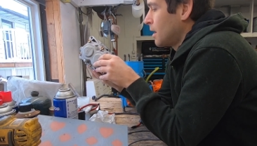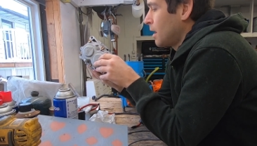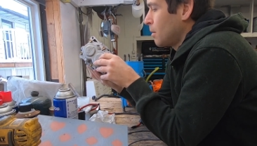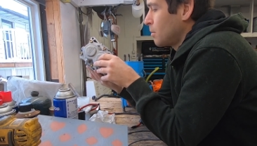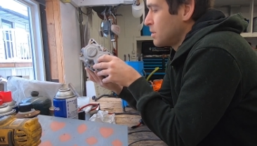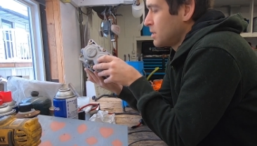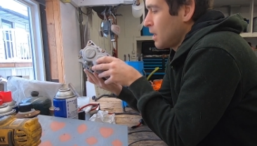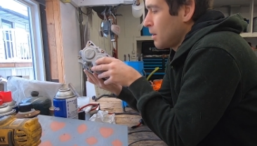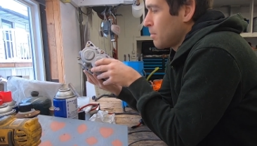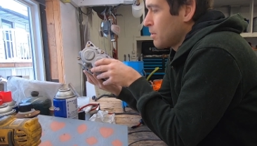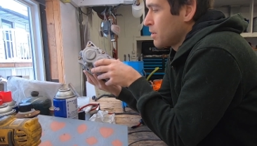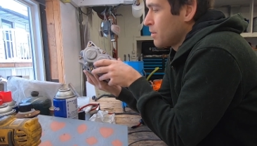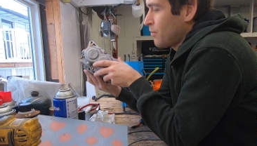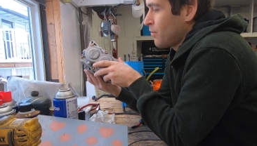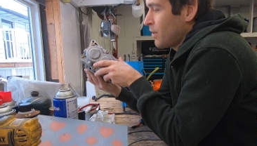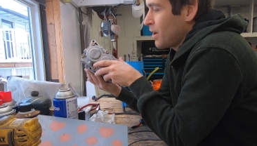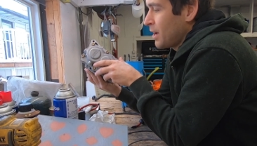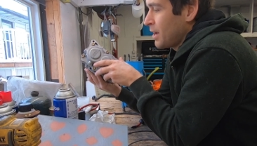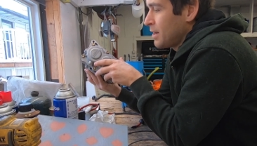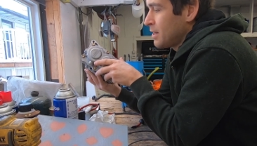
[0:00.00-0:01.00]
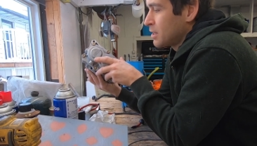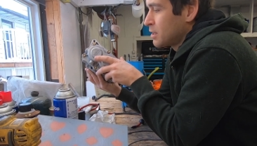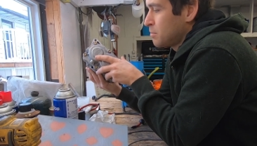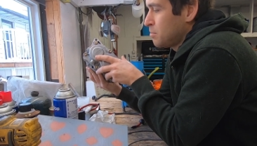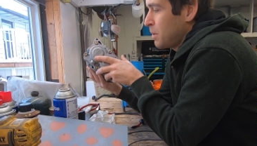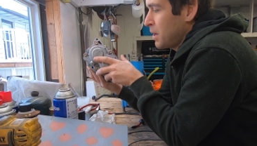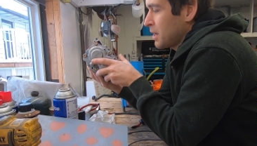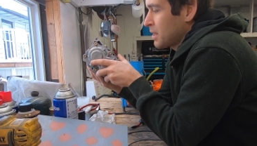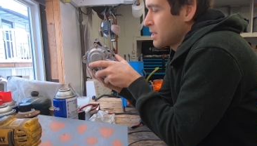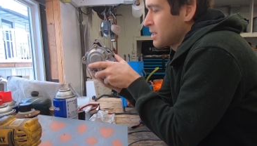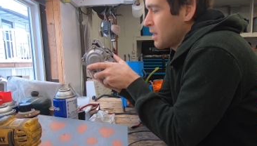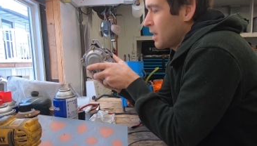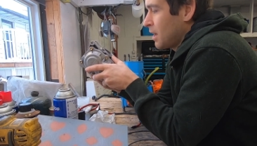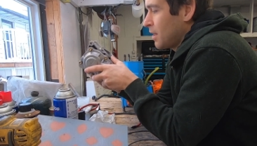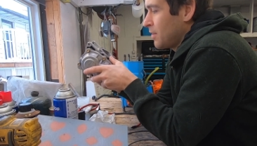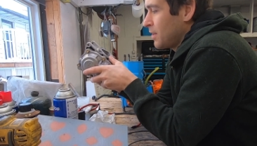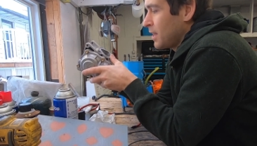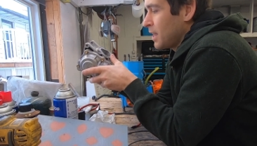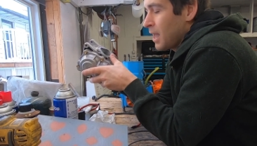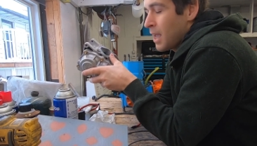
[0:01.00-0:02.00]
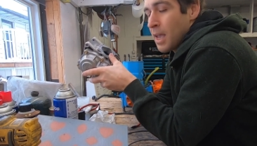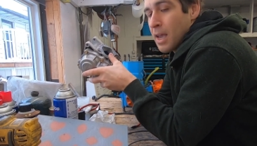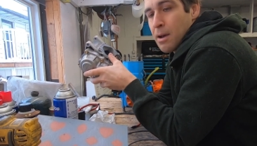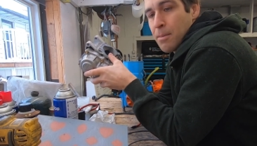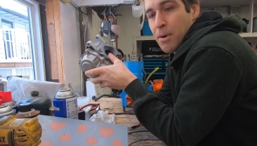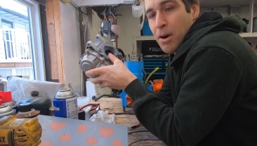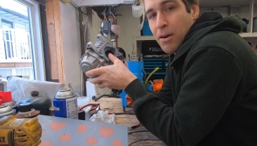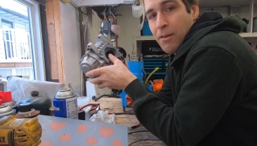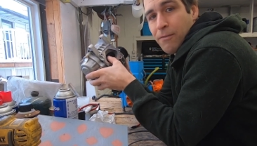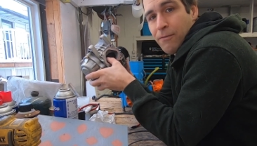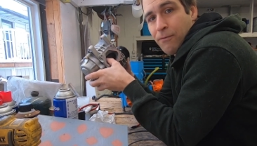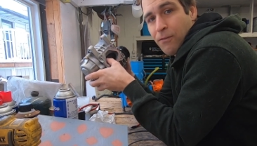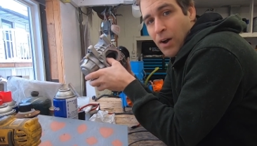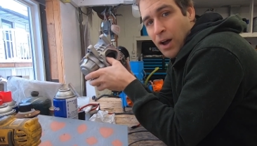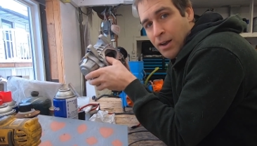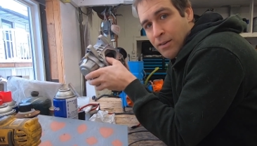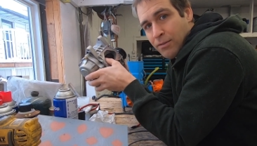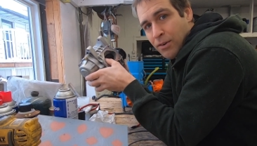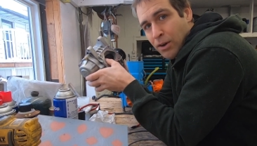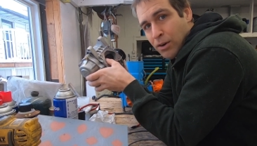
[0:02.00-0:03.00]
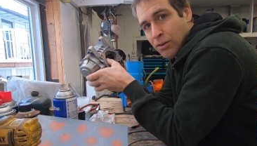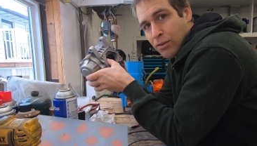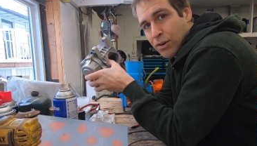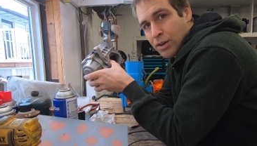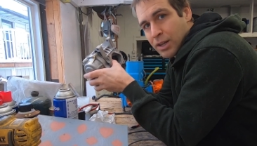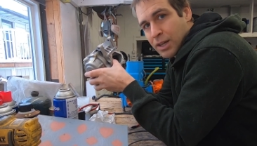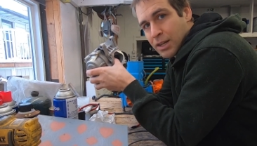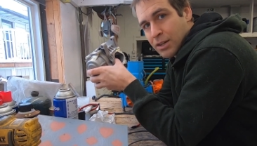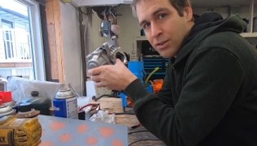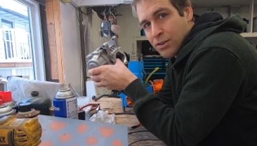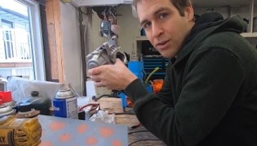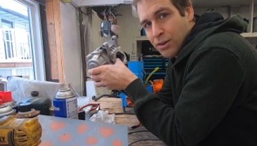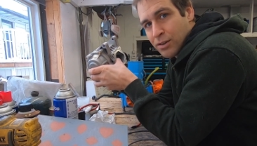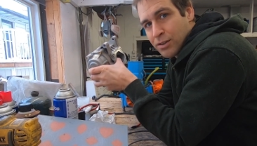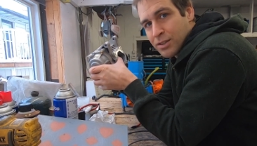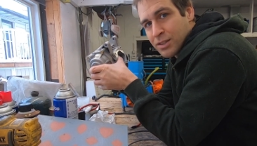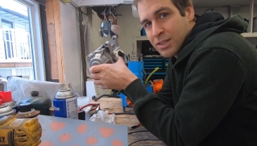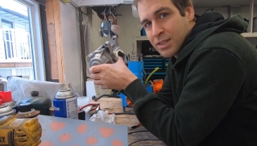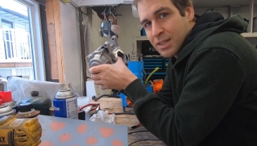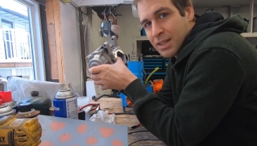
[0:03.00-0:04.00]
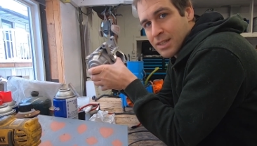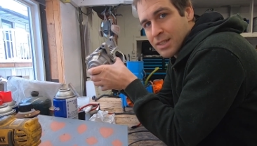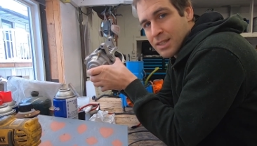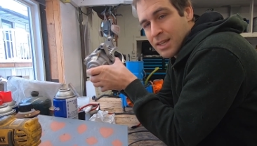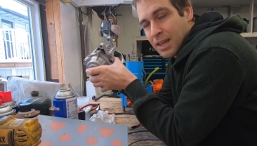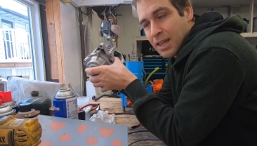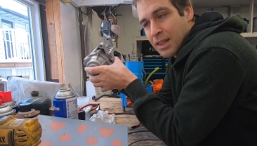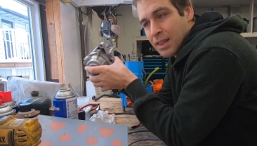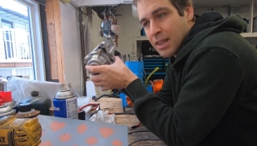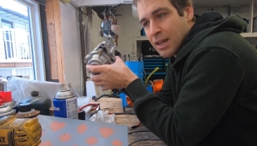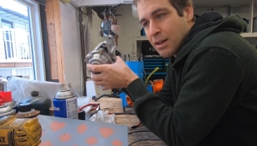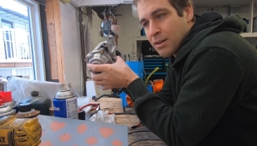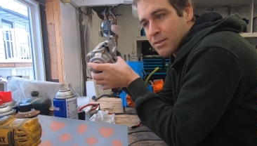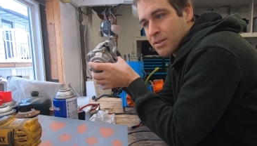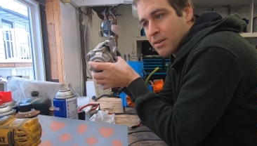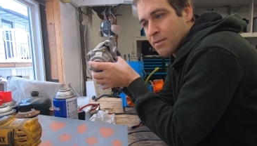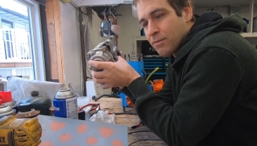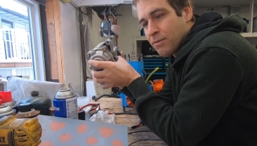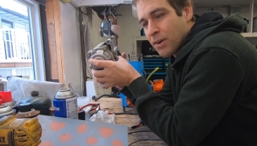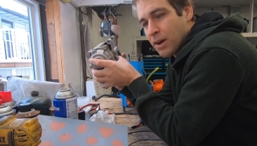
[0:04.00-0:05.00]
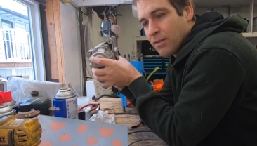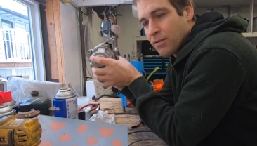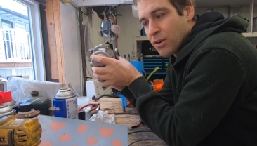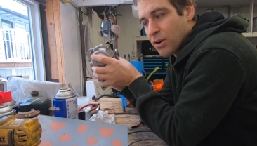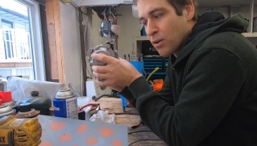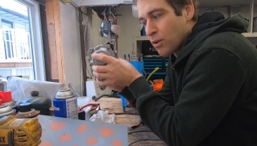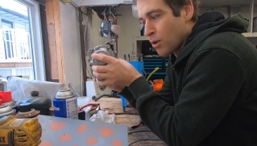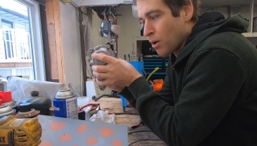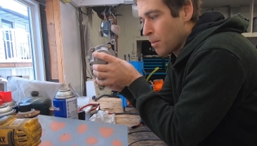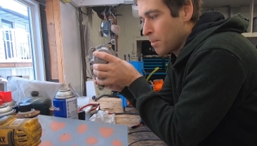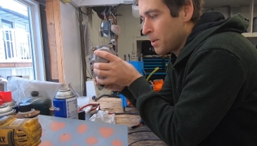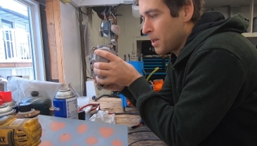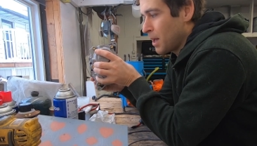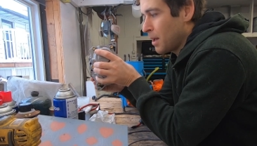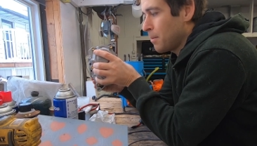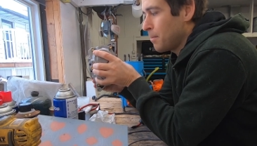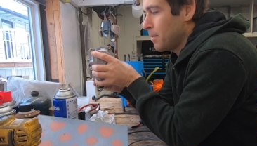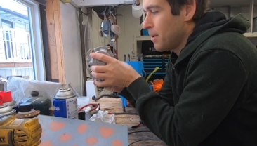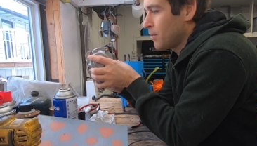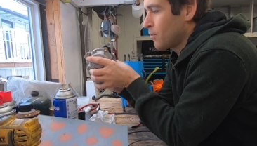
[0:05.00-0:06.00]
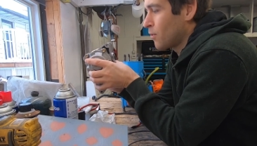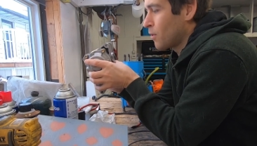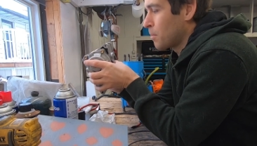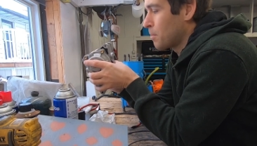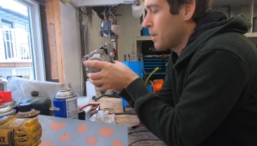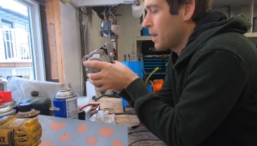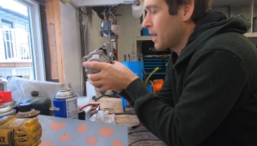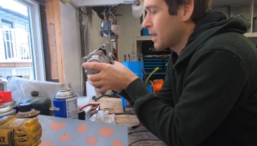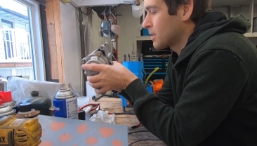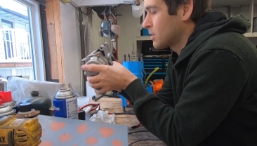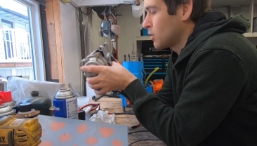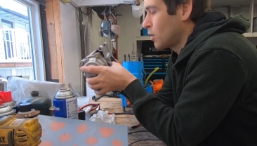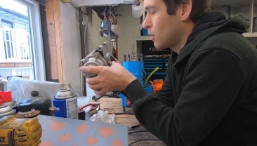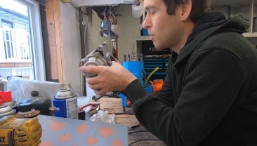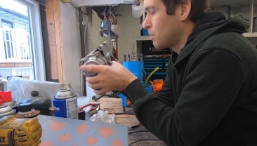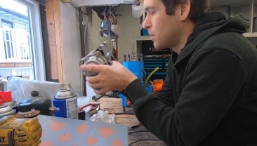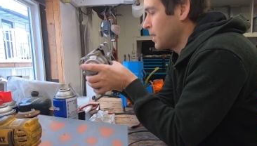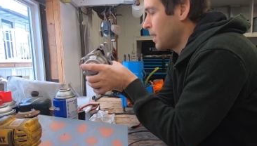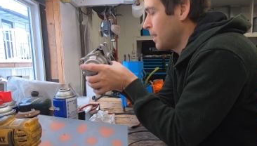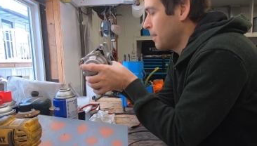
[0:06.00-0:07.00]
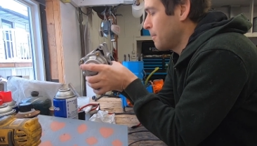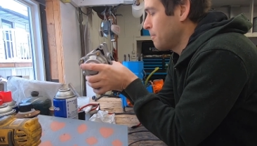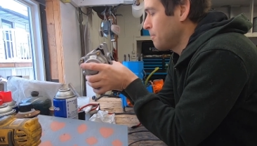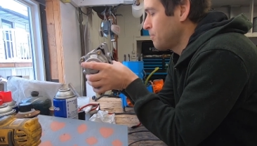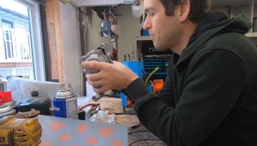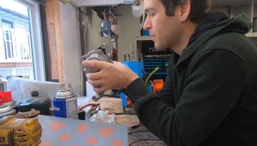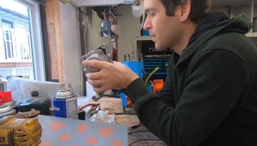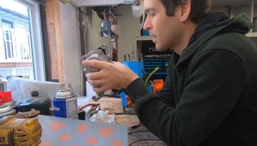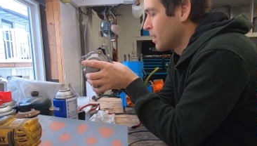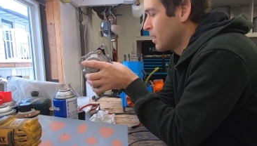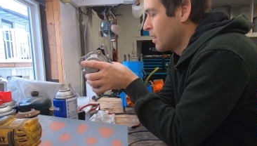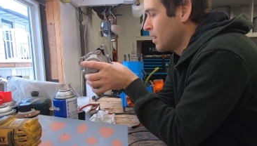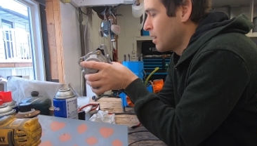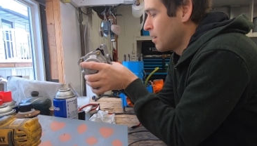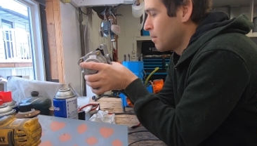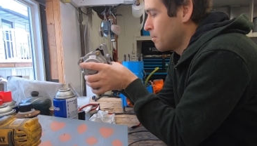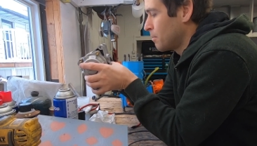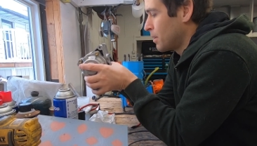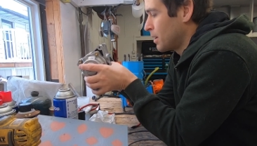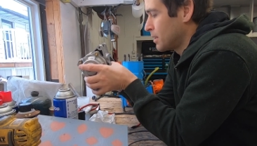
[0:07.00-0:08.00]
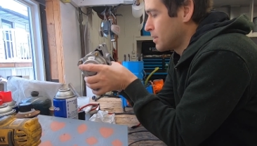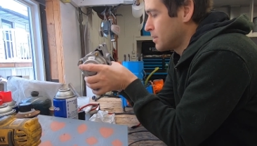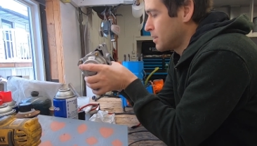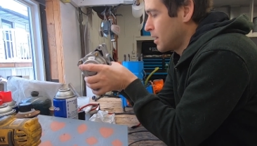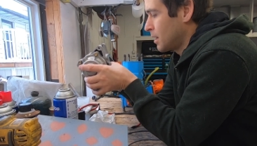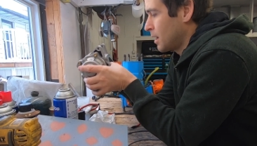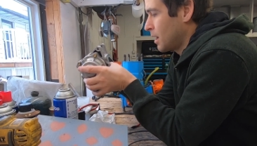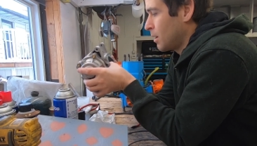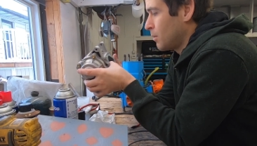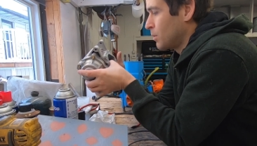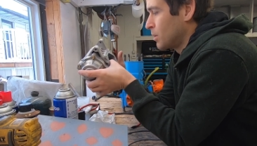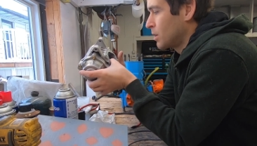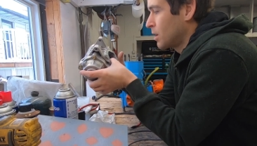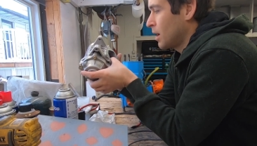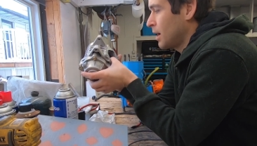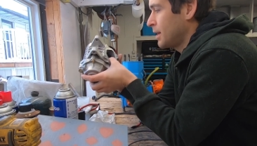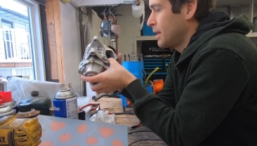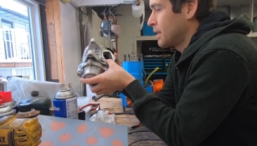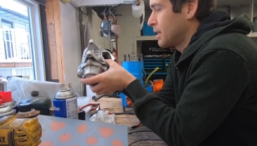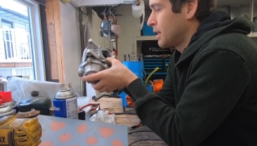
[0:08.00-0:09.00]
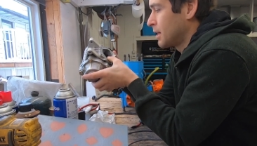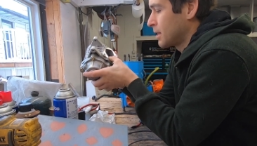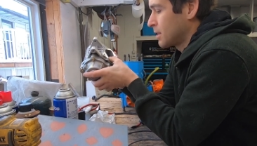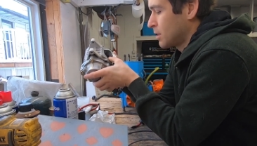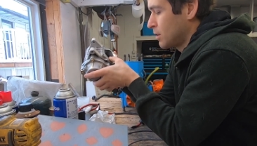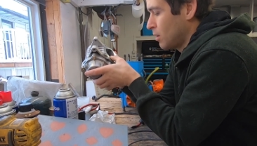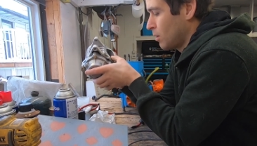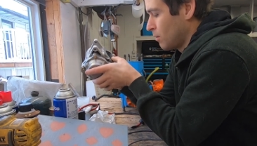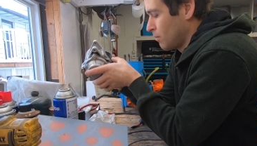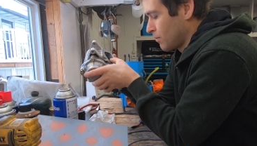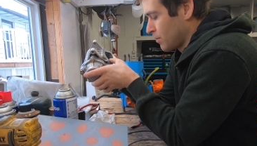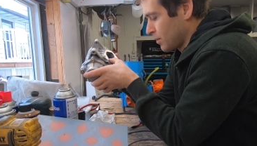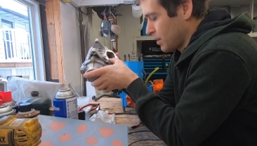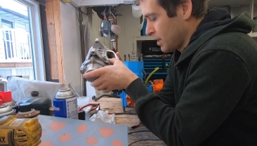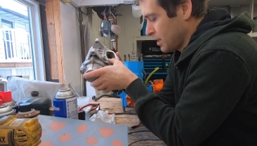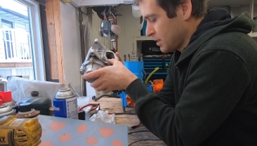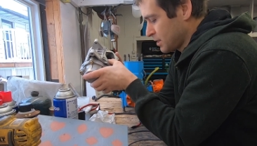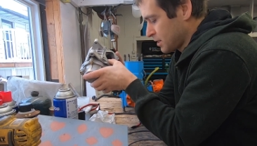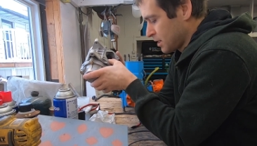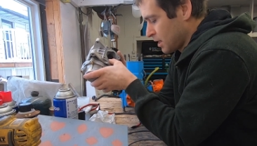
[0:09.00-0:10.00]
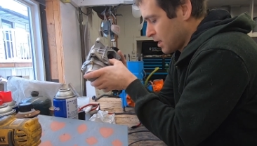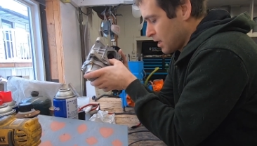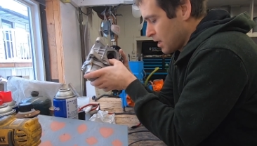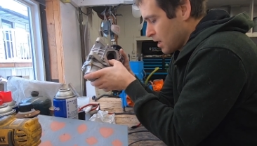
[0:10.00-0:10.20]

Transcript: I was able to find specs on the AMR 500. It turns 16,500 RPM for max RPM, but uh, I would kind of like to know for this.